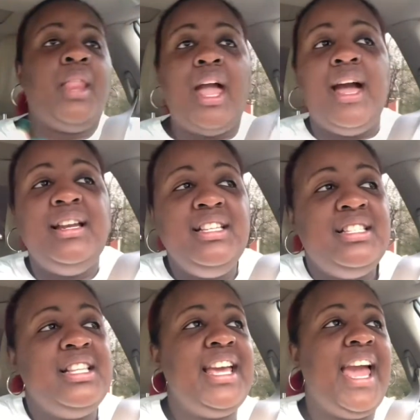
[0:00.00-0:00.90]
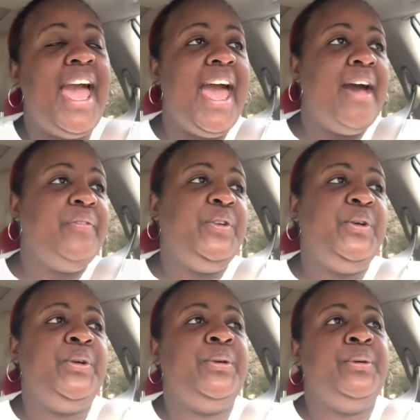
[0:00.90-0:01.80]
honestly,
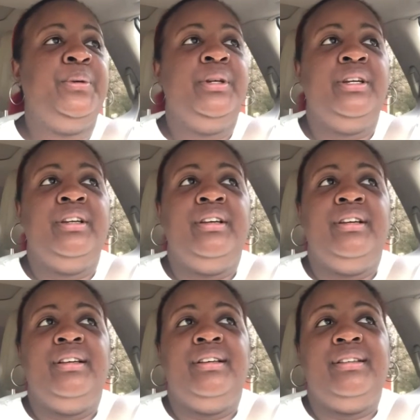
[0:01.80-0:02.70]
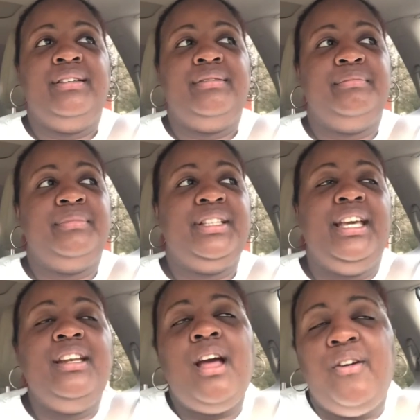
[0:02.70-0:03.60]
after
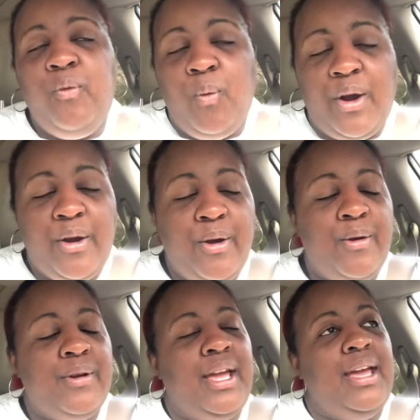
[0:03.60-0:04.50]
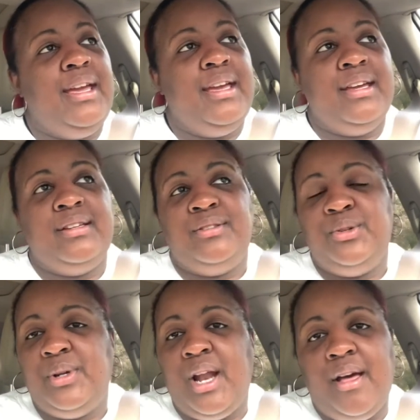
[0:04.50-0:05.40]
getting off work and
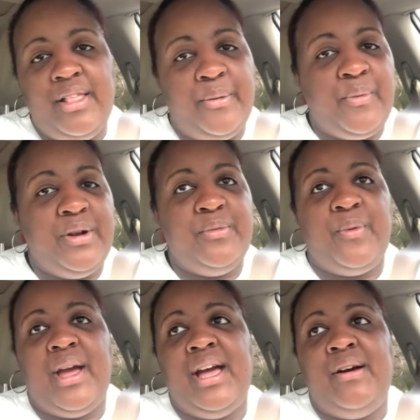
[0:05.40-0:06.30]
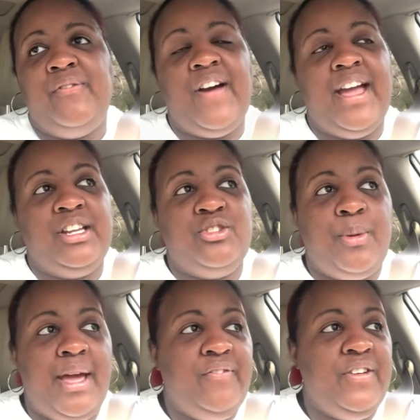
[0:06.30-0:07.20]
doing all that running around, fighting
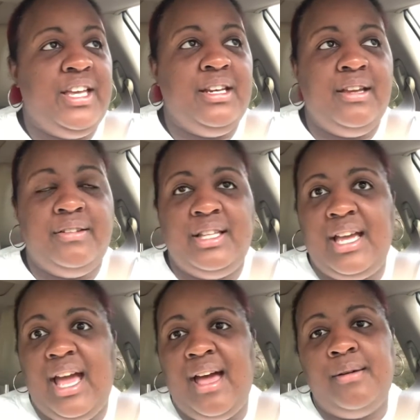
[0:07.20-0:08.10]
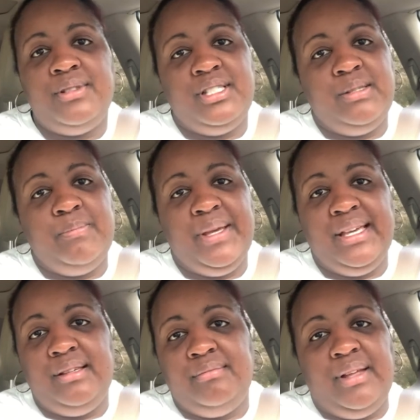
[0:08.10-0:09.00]
traffic and everything, I was just
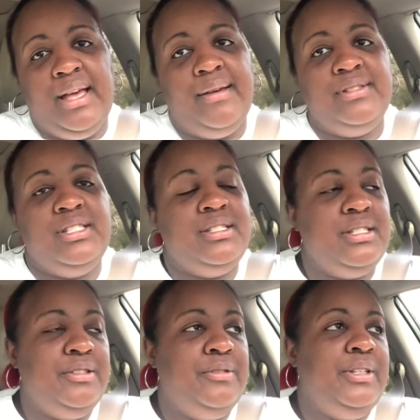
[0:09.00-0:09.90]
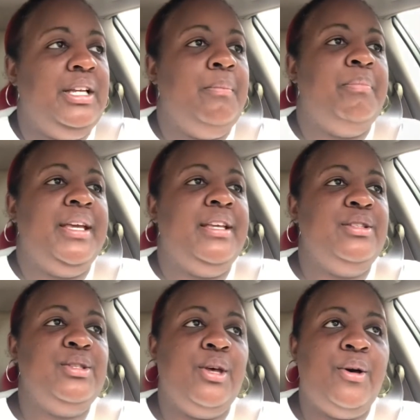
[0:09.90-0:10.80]
beat. I was just literally
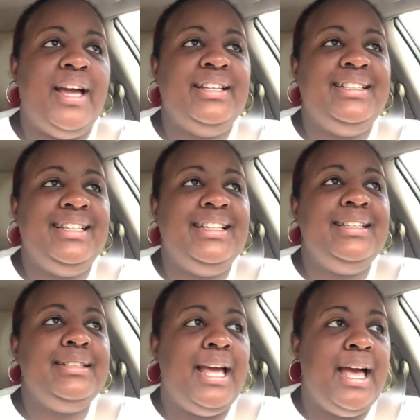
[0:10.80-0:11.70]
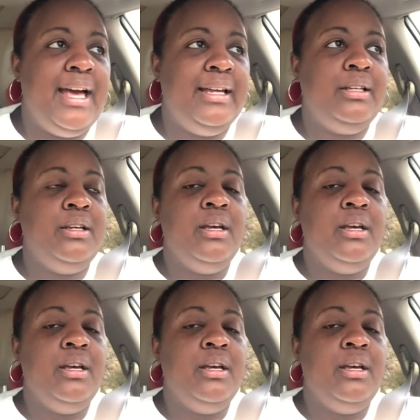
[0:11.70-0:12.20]
beat. So I did not